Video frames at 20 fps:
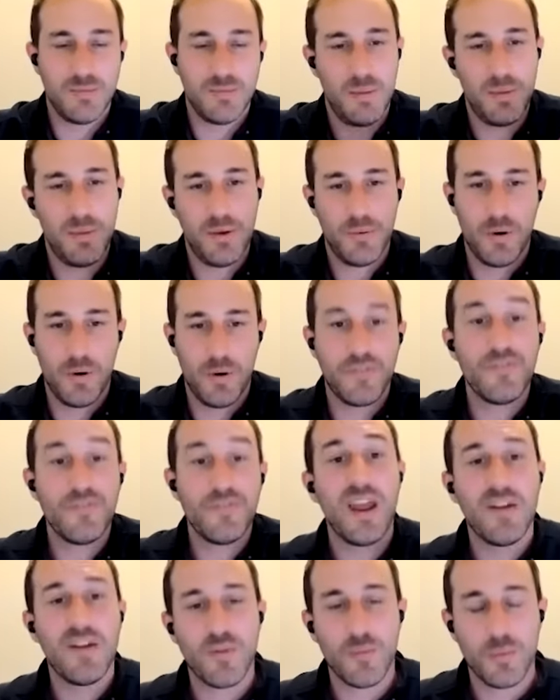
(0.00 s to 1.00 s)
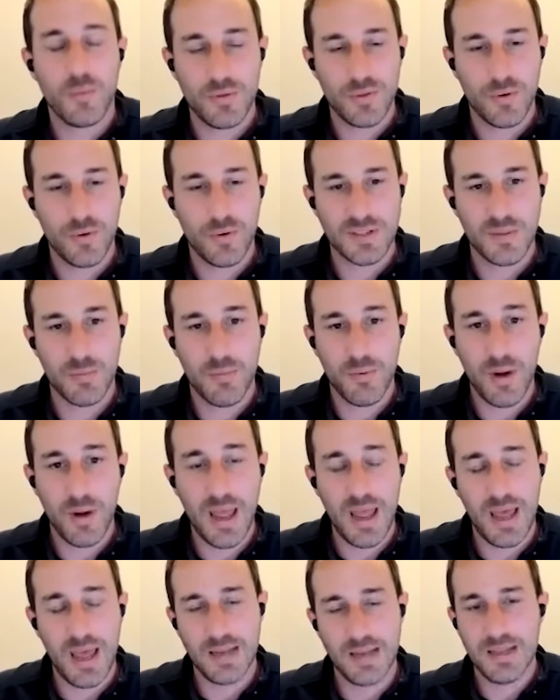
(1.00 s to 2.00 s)
or maybe you're already favorable towards the
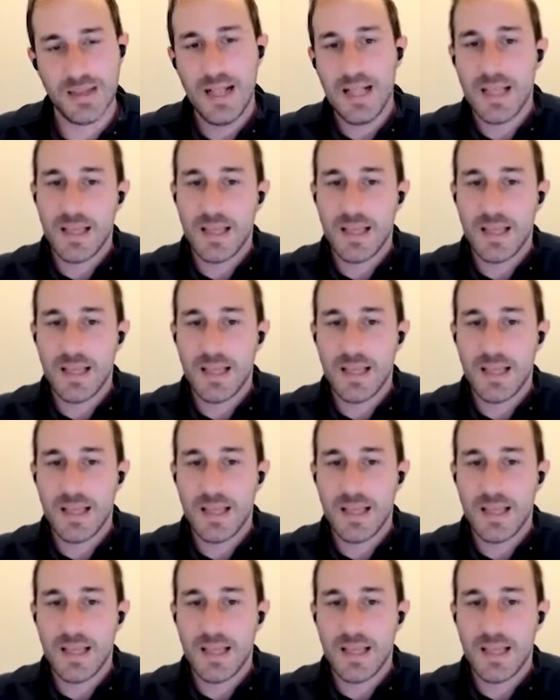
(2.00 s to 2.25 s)
brand,